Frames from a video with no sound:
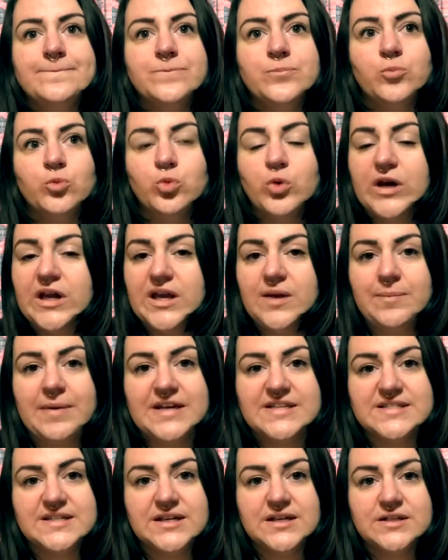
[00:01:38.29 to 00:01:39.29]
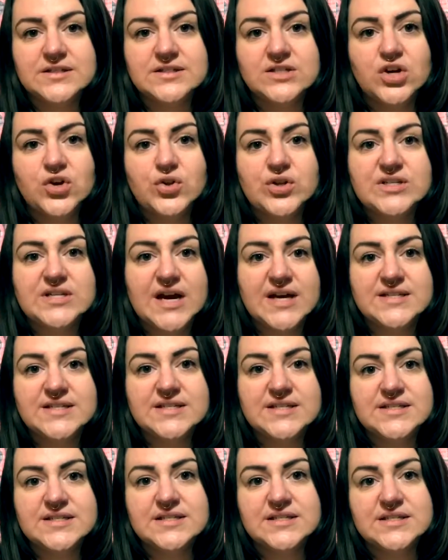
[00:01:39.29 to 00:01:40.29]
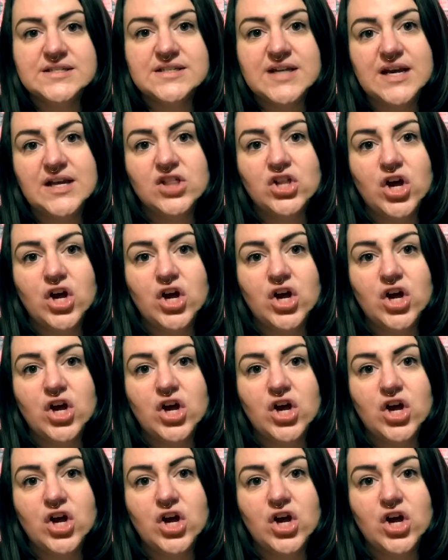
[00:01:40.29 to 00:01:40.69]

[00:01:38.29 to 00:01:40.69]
really basic. So the Texas state